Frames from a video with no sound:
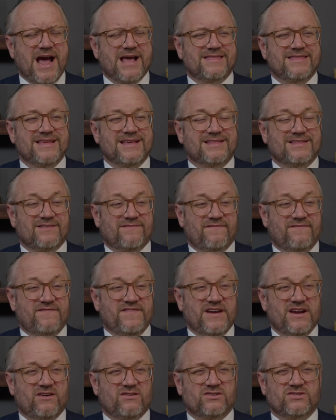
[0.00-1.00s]
I think the
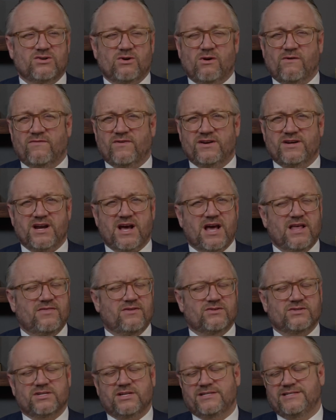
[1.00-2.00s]
fears are overdone.
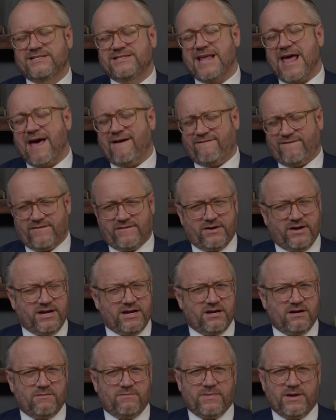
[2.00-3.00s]
There's definitely
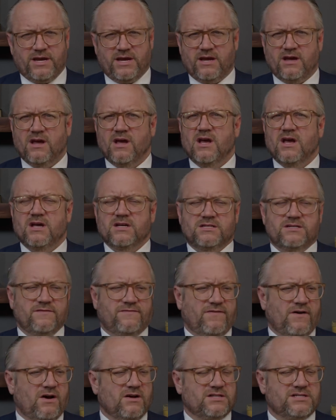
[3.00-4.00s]
going to be
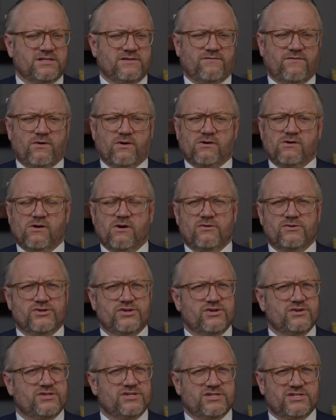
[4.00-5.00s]
defaults and
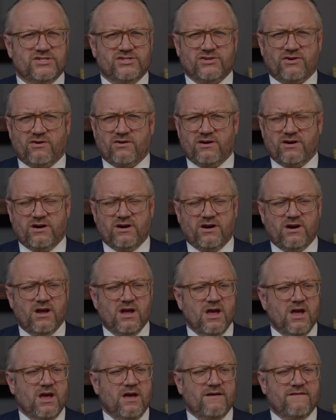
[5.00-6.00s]
foreclosures in certain
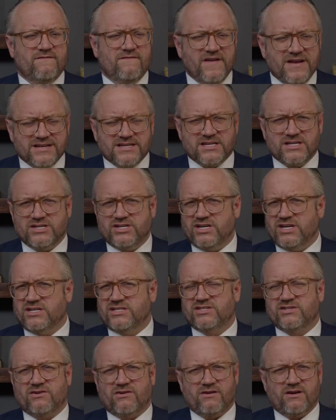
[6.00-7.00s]

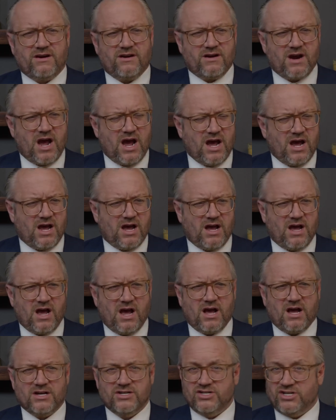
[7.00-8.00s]
vintages, certain uh,
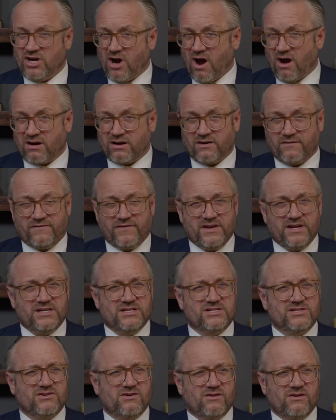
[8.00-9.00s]
uh,
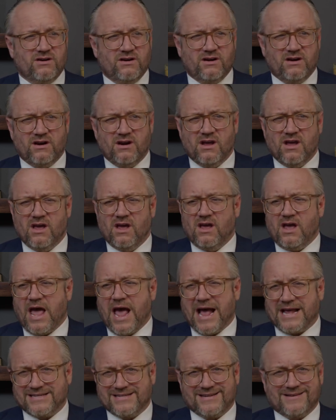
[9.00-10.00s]
geographies, certain
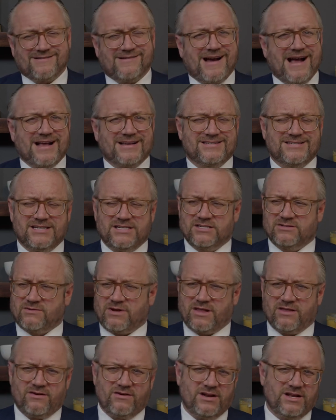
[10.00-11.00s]
asset classes,
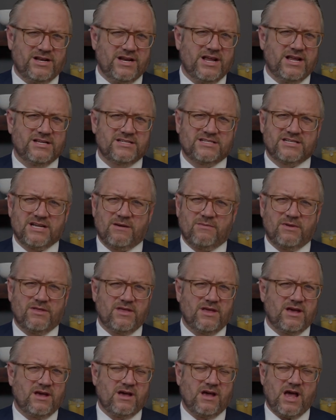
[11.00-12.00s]
whether it is some of
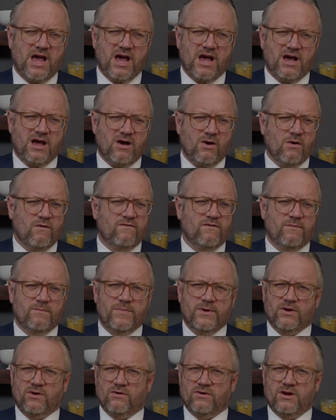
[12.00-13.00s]
the uh,
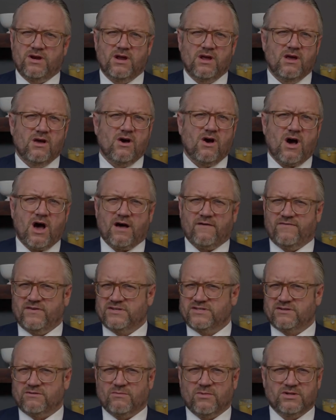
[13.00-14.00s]
overbuilt
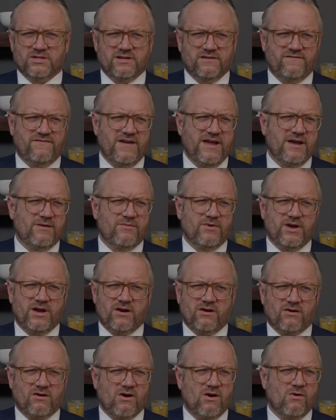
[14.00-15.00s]
office or multifamily
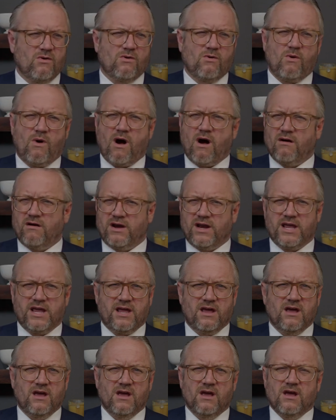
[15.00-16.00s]
or low
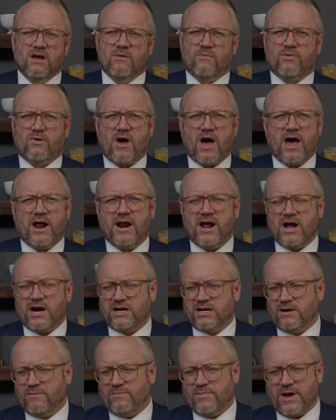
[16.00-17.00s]
quality
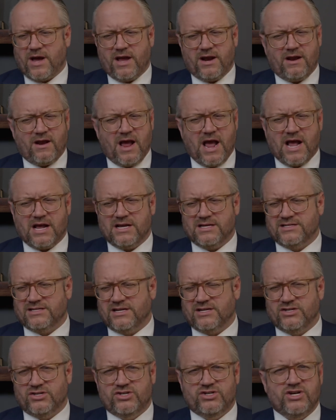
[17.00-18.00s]
product. But as
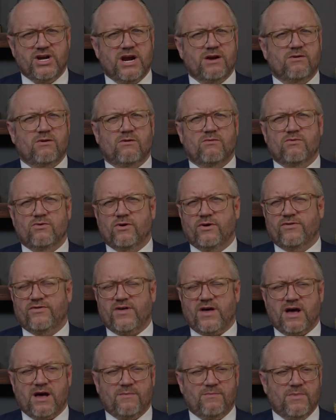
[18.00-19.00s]
a general rule of
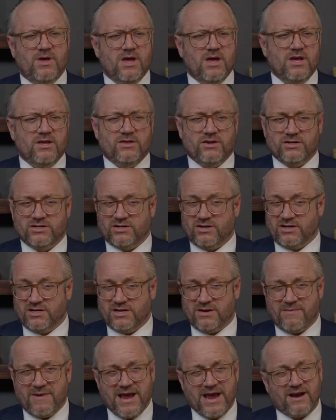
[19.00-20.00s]
thumb, there's a
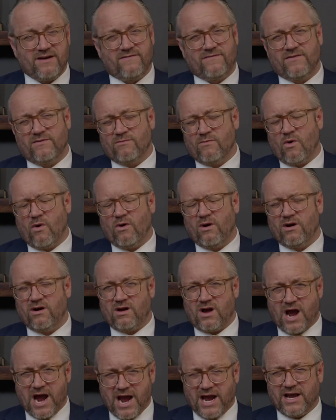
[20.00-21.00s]
demand for more
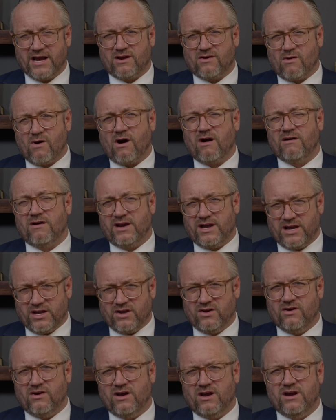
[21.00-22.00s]
high quality,
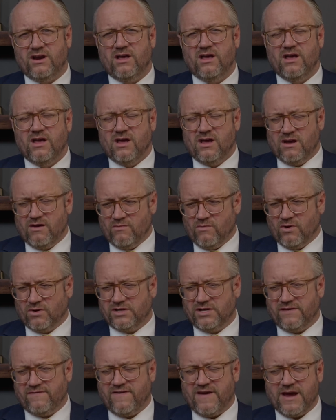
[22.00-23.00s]
good
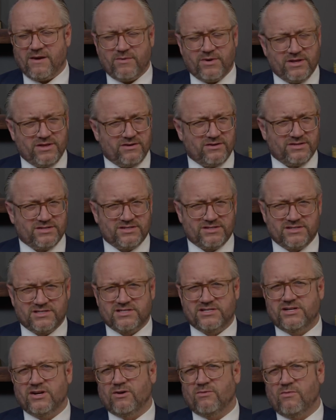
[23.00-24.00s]
multifamily. There's
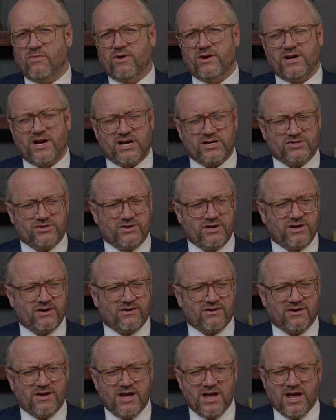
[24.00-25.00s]
still more
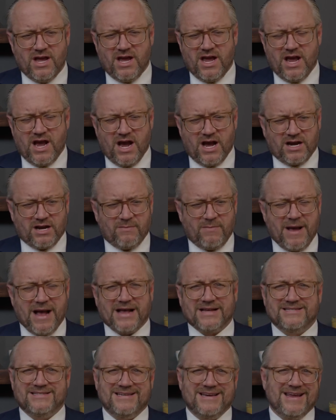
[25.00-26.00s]
industrial Uh,
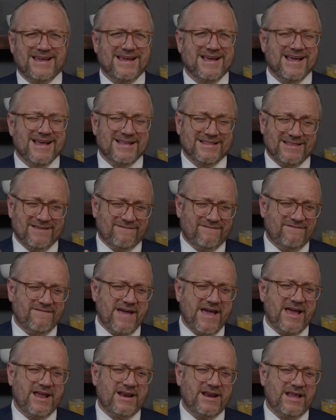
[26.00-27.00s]
capacity. The
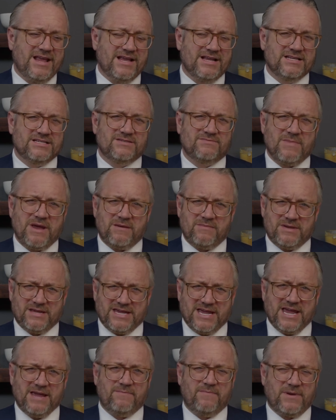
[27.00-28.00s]
Fed is maybe
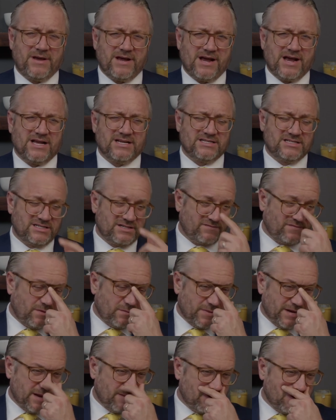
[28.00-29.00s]
keeping us from
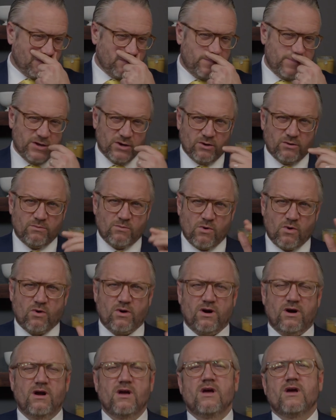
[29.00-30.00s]
being able to build
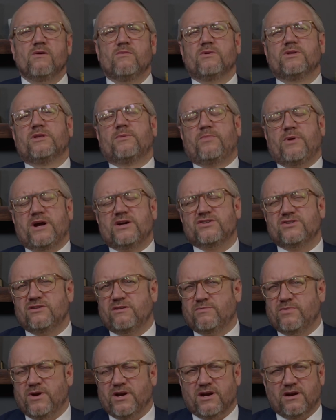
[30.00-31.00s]
more with the pressure
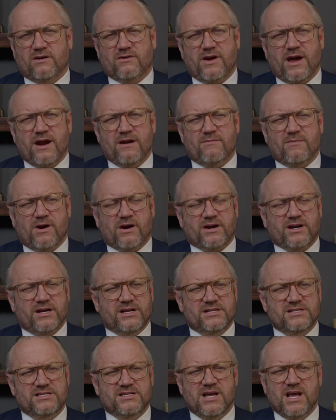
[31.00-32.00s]
they're putting in credit
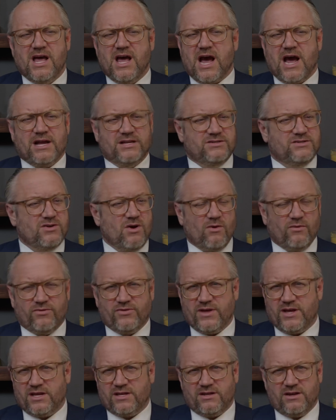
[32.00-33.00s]
markets. I don't
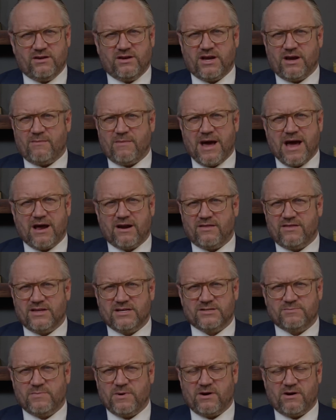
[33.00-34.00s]
think that you come out of
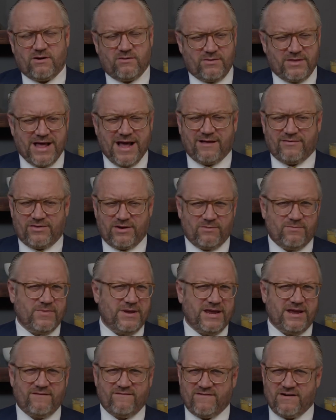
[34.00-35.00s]
this period without there
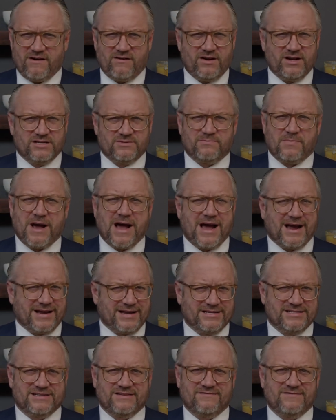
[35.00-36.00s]
being various
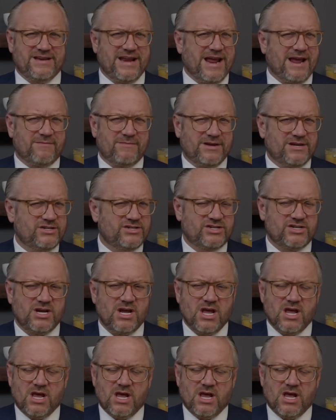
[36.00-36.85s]
pockets of damage.